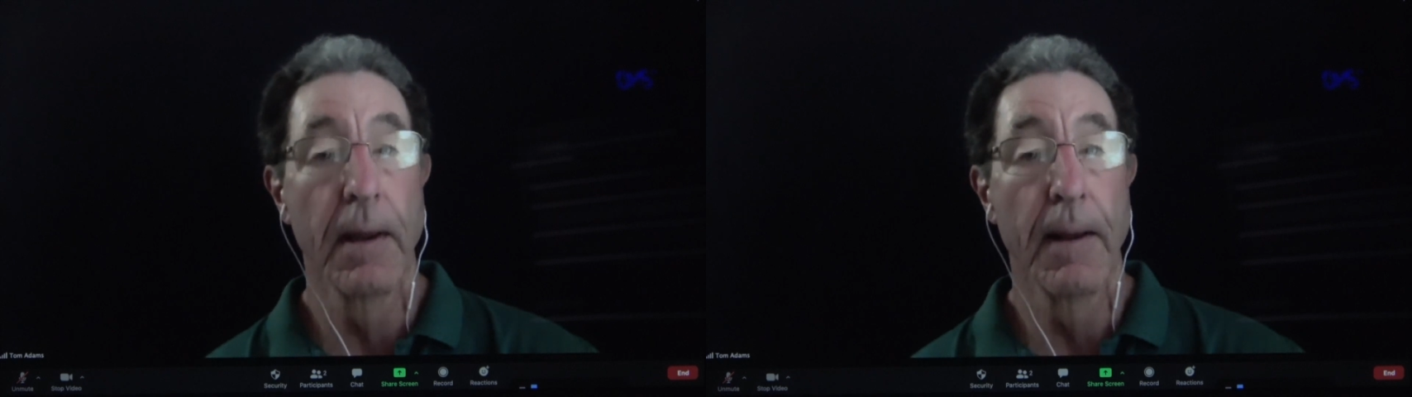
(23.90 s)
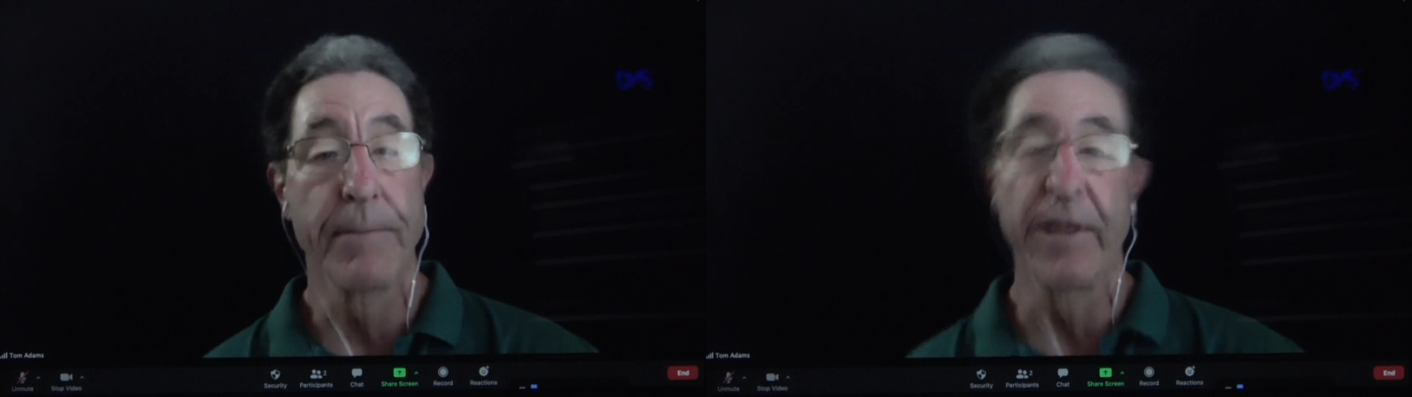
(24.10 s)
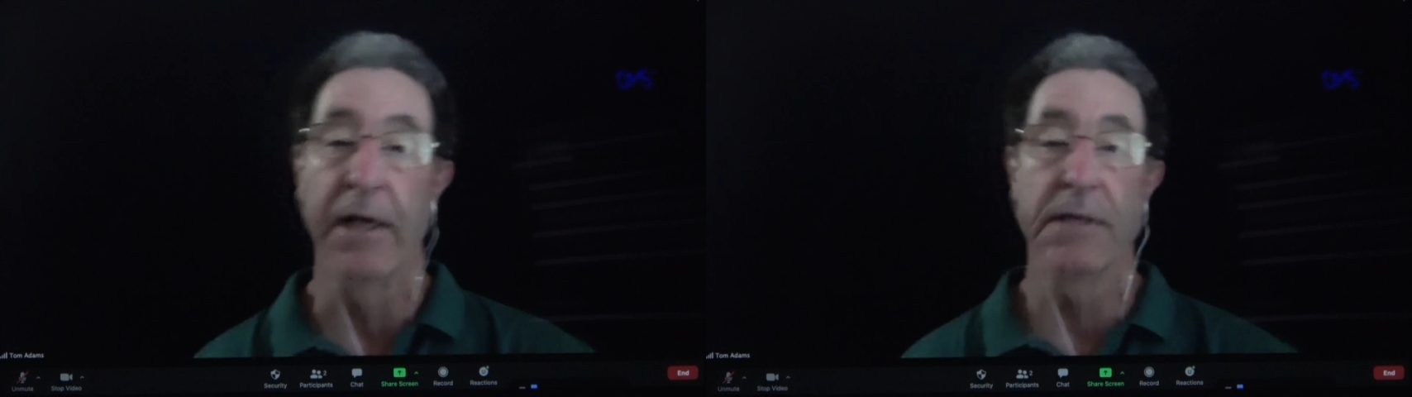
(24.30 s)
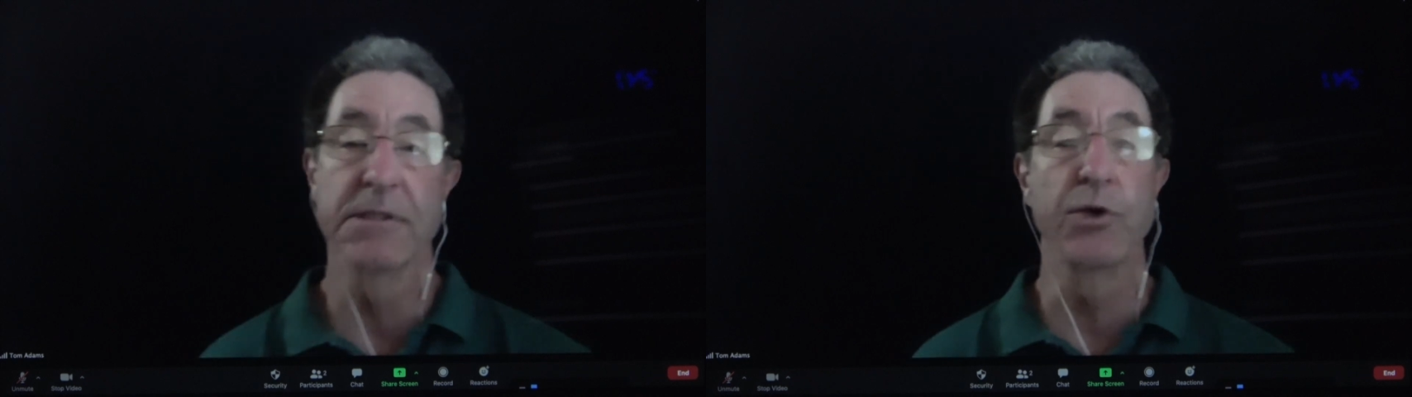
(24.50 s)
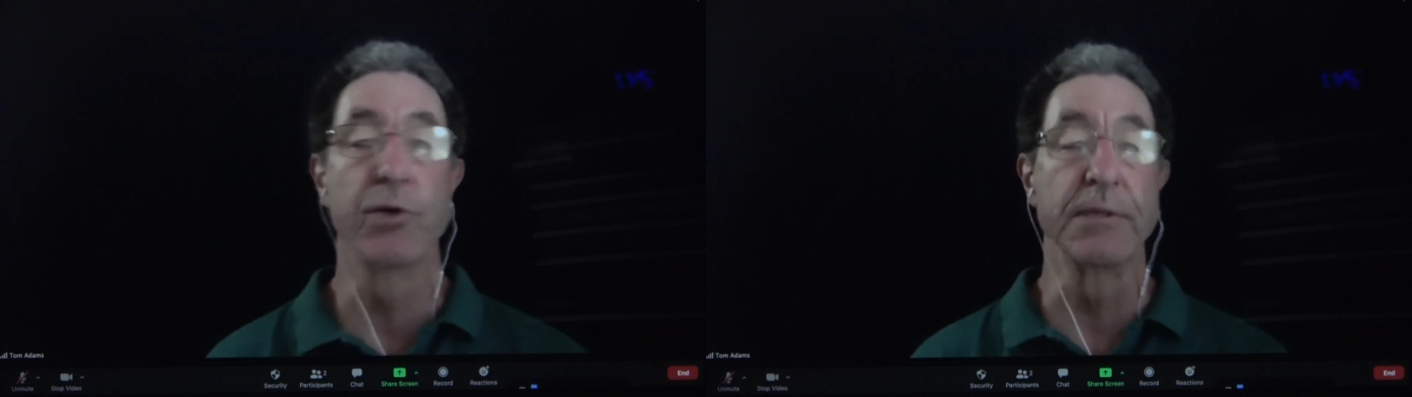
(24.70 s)
Because
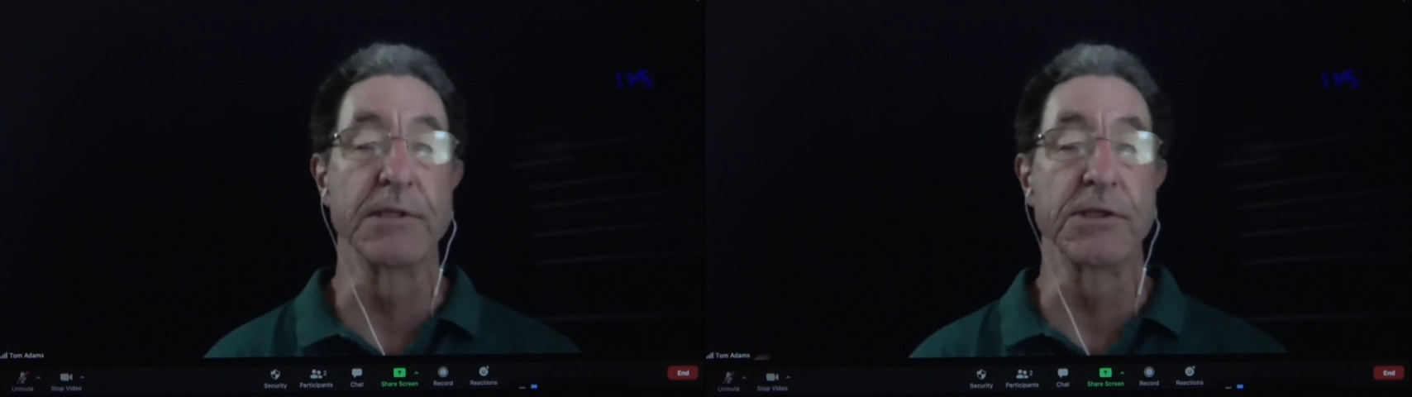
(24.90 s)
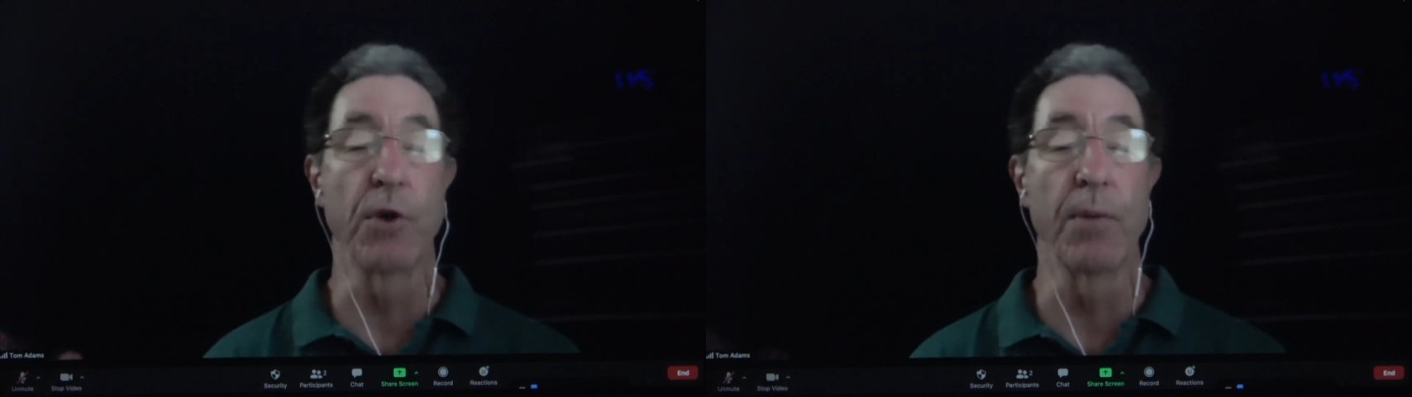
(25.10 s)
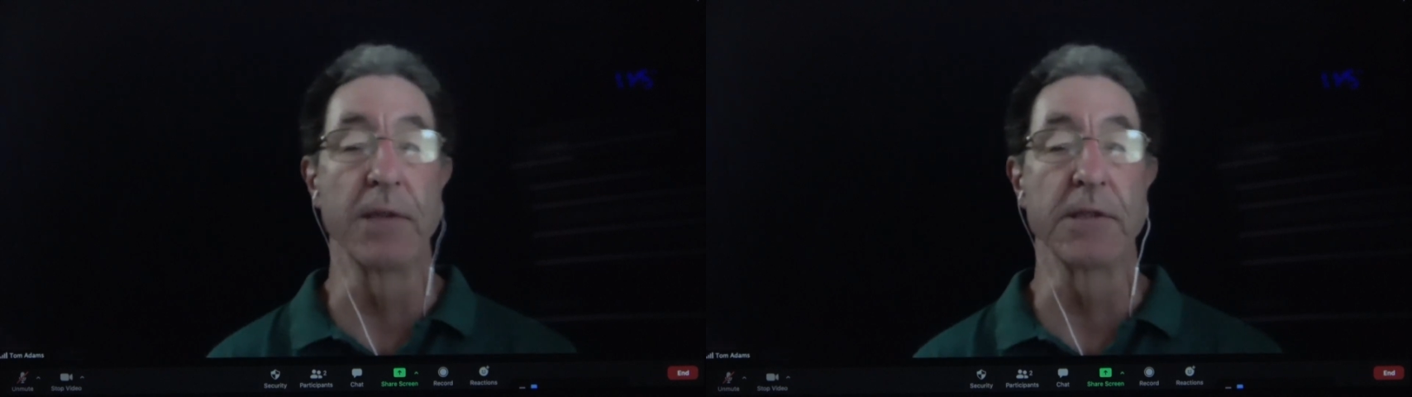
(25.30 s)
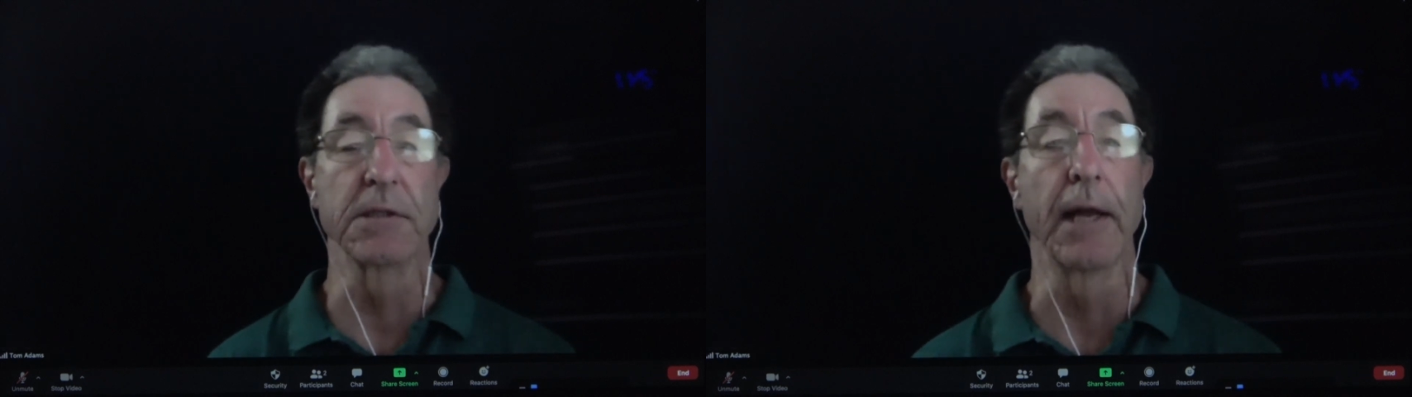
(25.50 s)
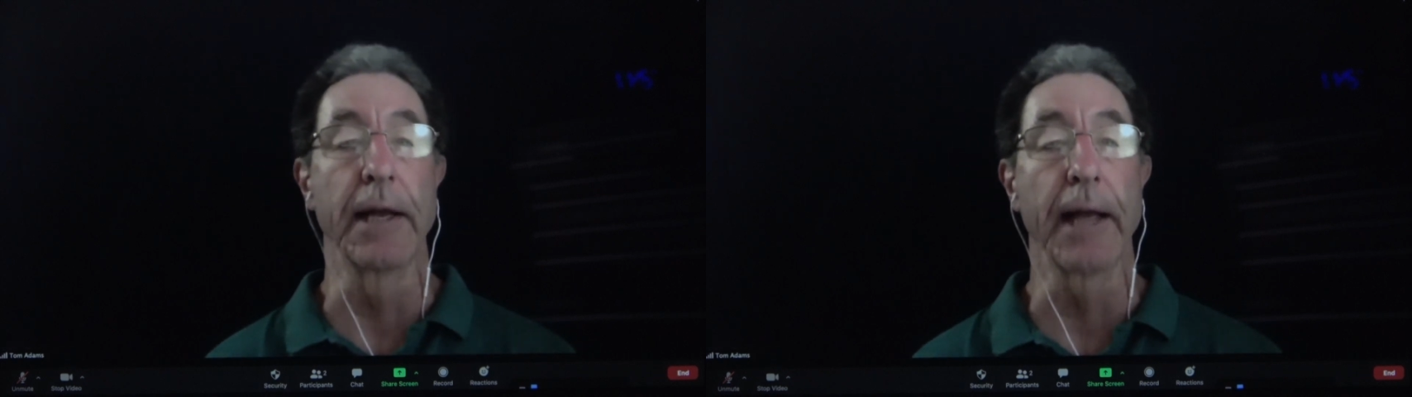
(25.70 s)
Zoom is so much
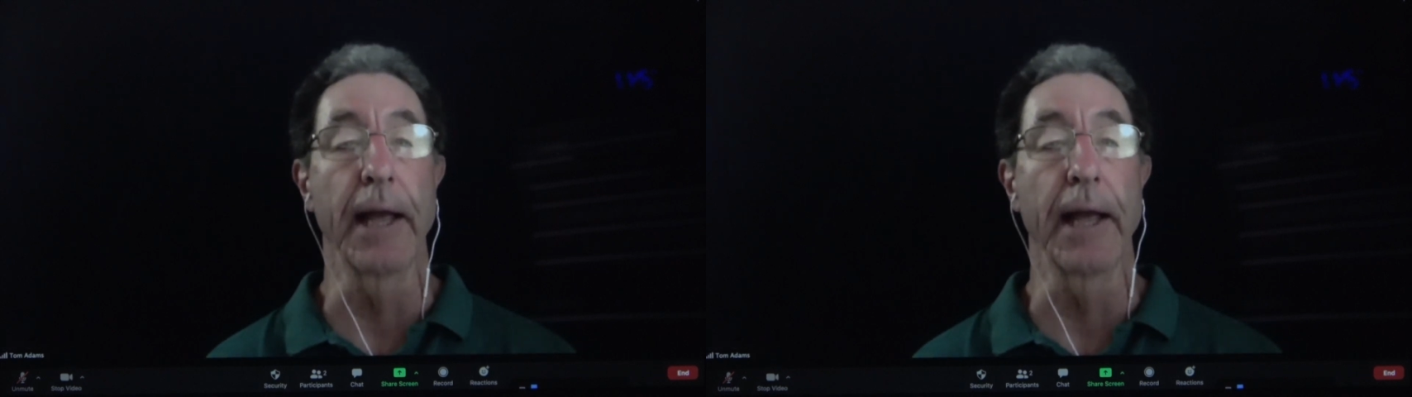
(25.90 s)
like